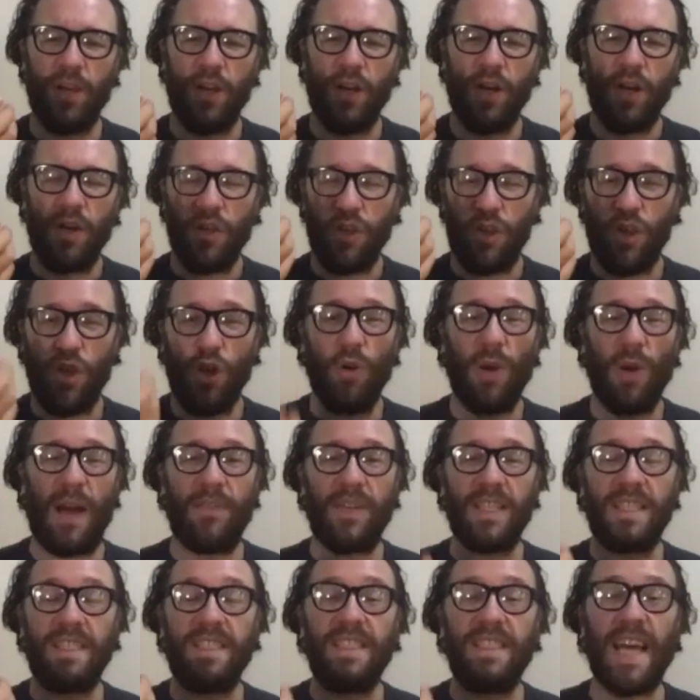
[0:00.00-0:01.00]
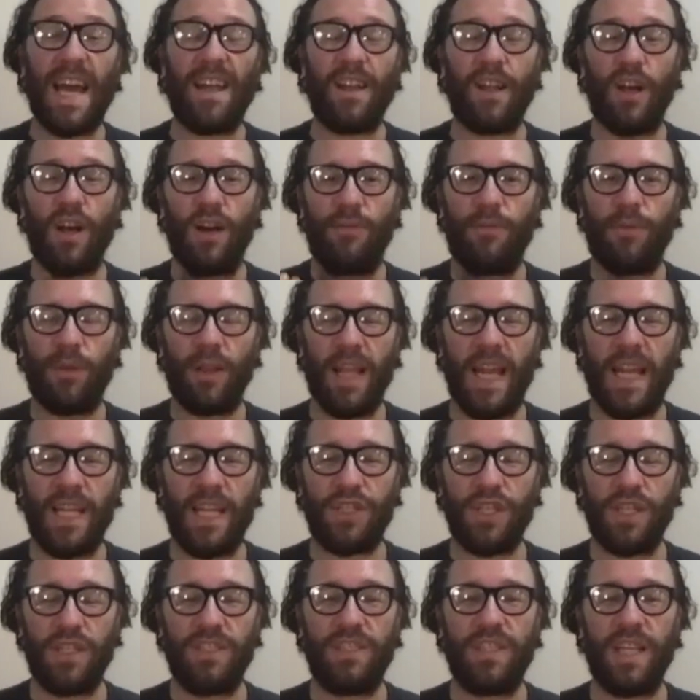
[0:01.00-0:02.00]
you have a set of
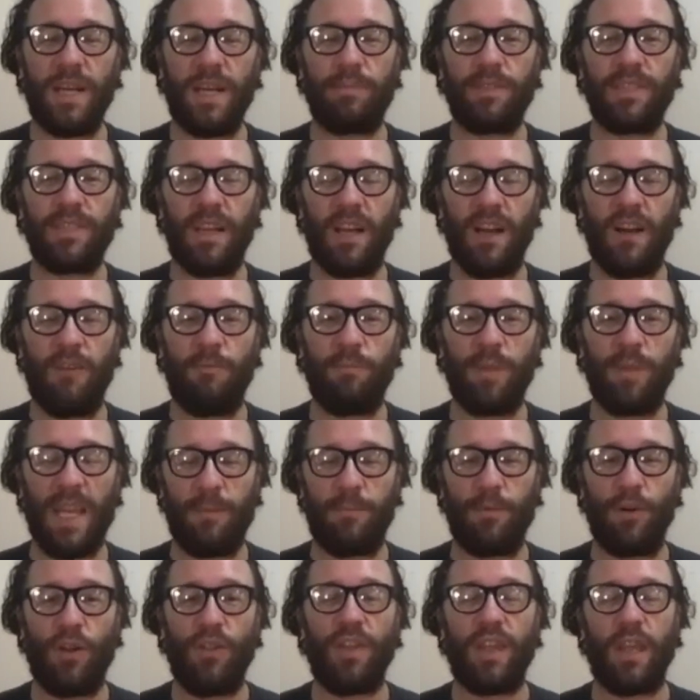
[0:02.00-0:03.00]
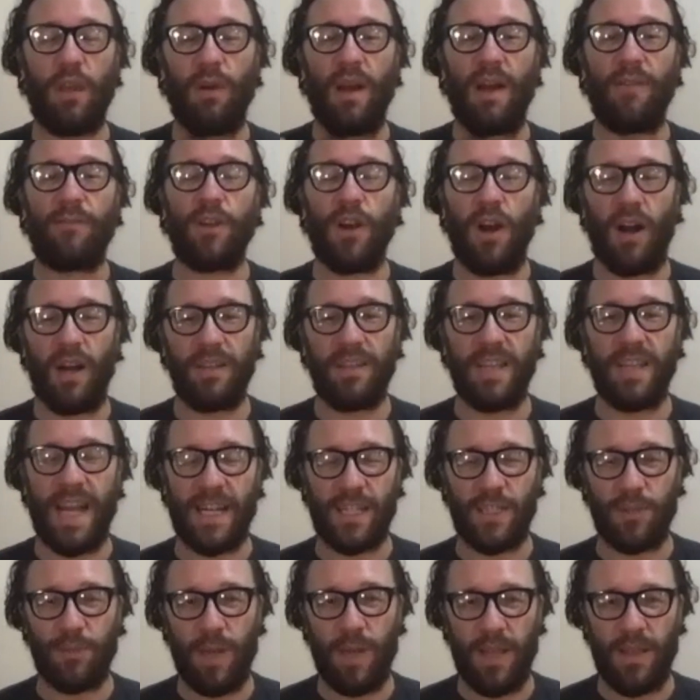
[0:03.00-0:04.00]
relationships of people that you have
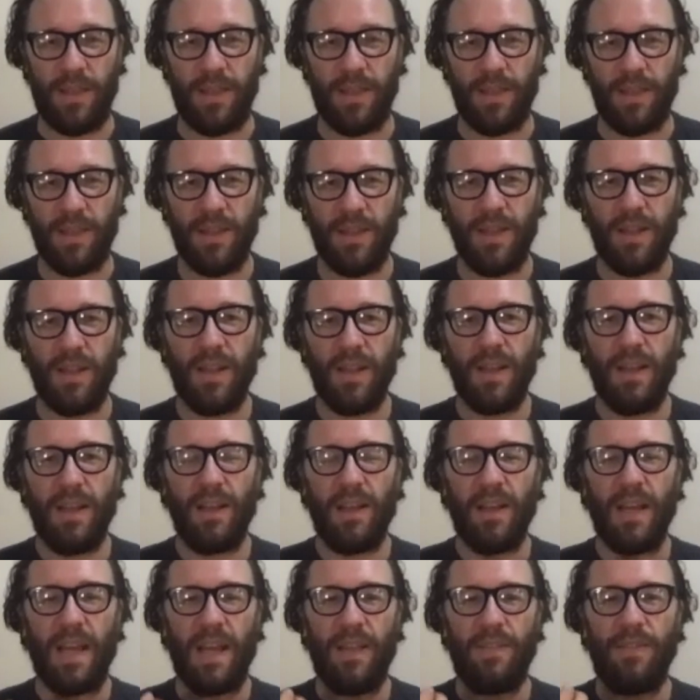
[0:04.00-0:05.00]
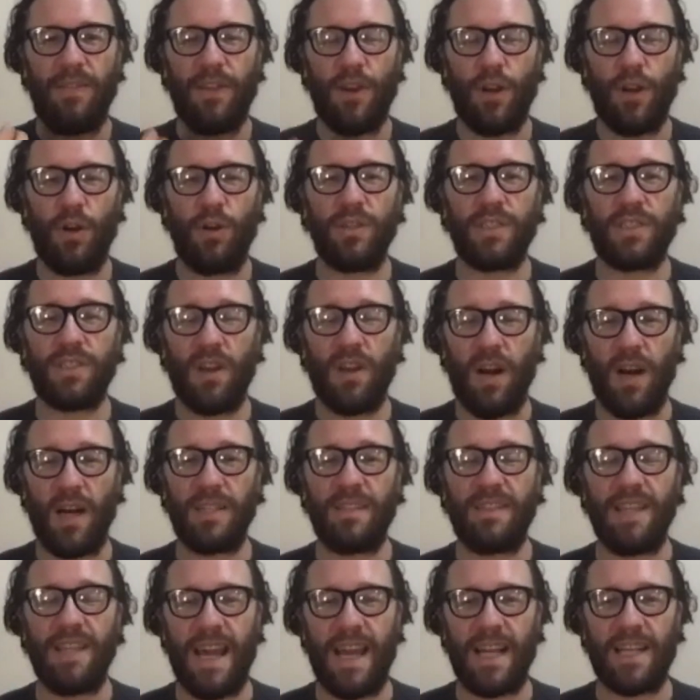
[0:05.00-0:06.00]
contacts with. And those
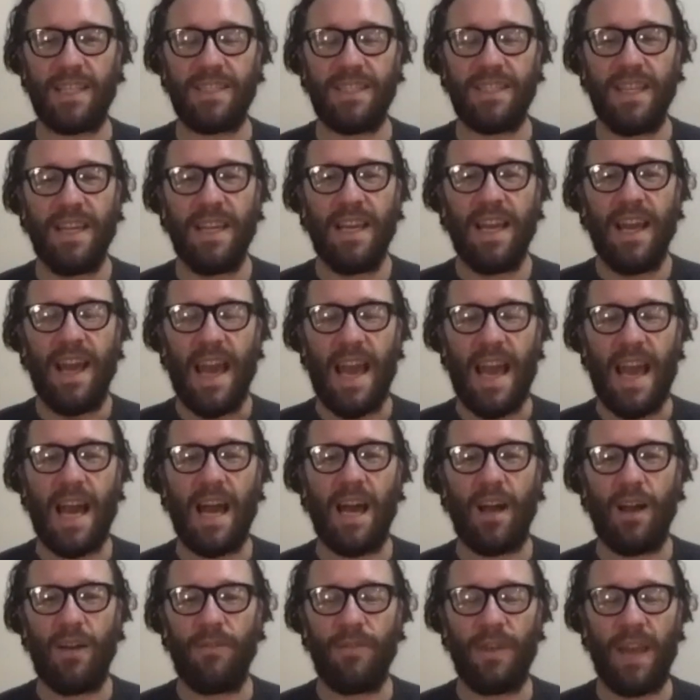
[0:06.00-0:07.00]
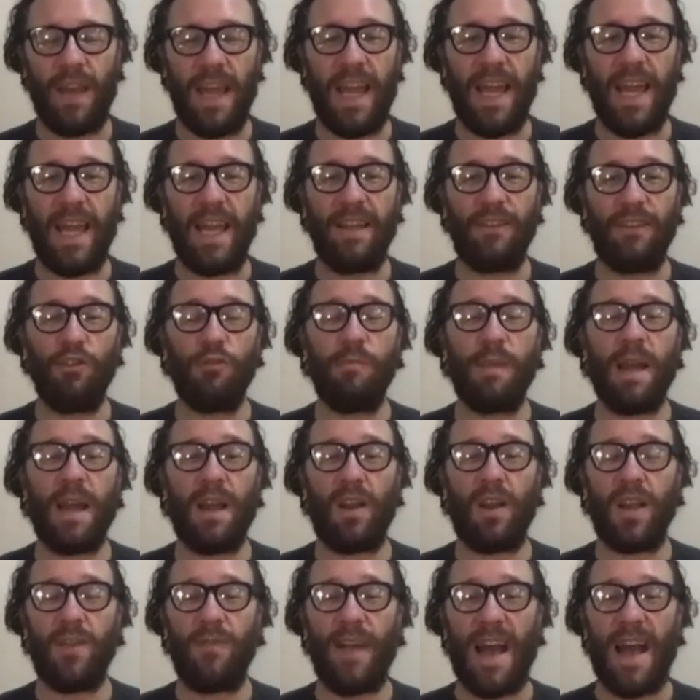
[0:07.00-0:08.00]
contacts have a
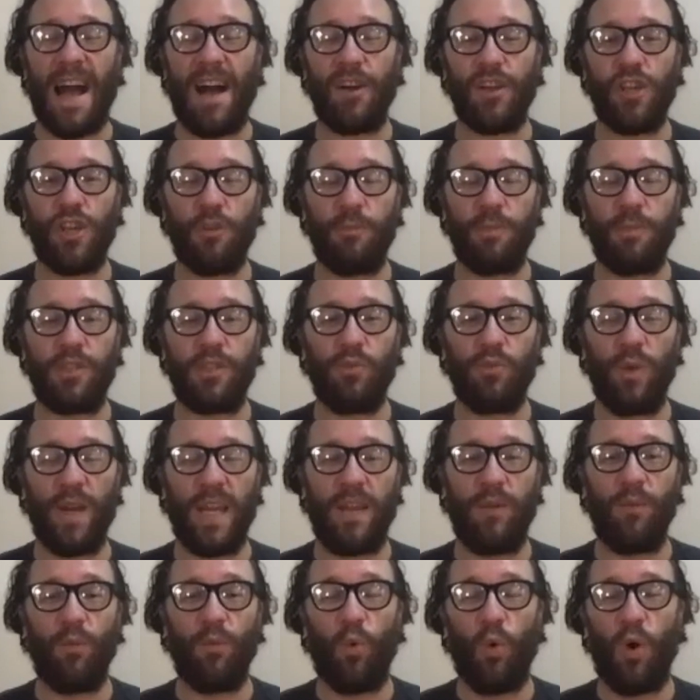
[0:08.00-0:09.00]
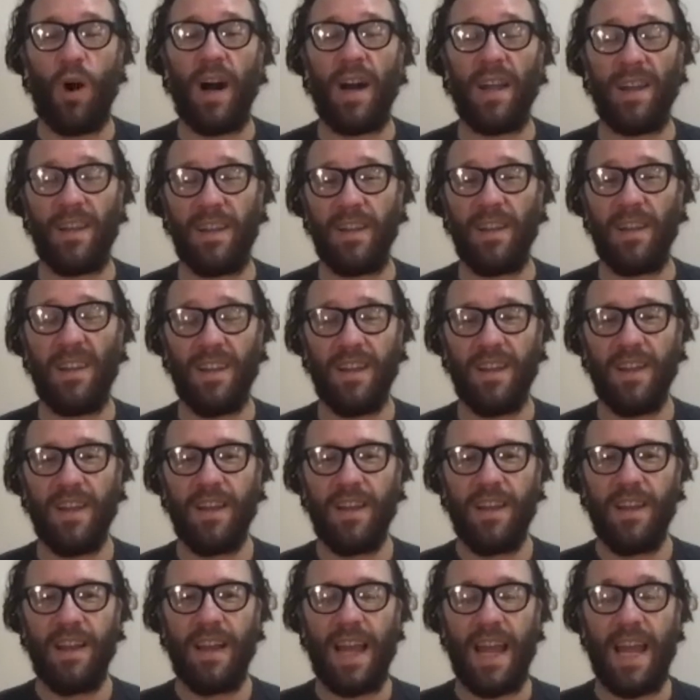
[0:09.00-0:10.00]
numeric value between 1
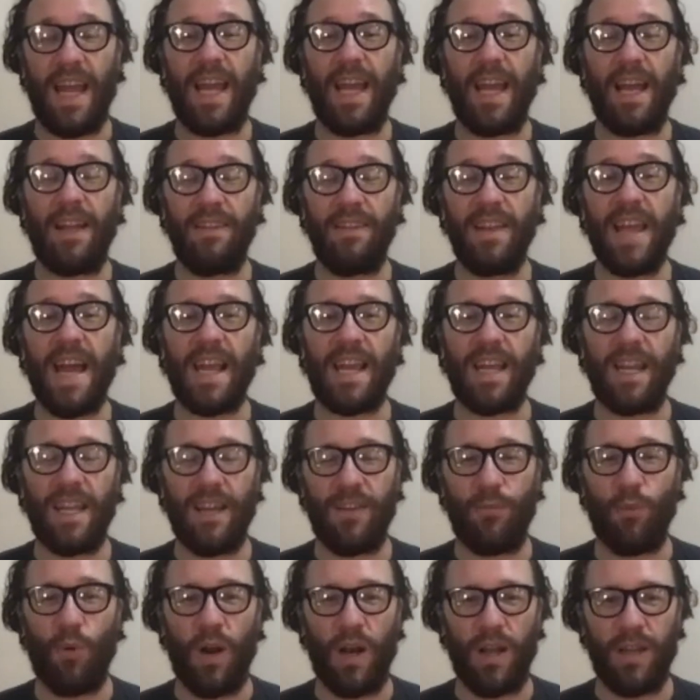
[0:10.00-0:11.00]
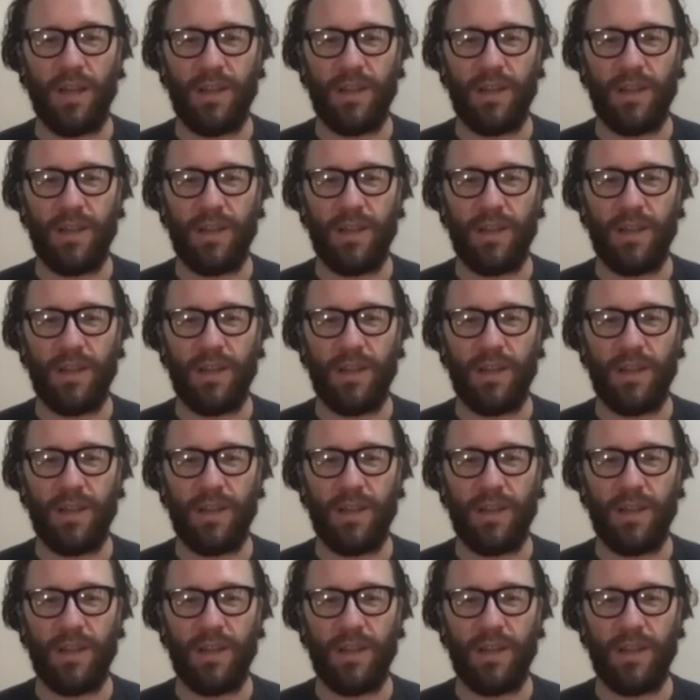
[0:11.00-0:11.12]
and -1.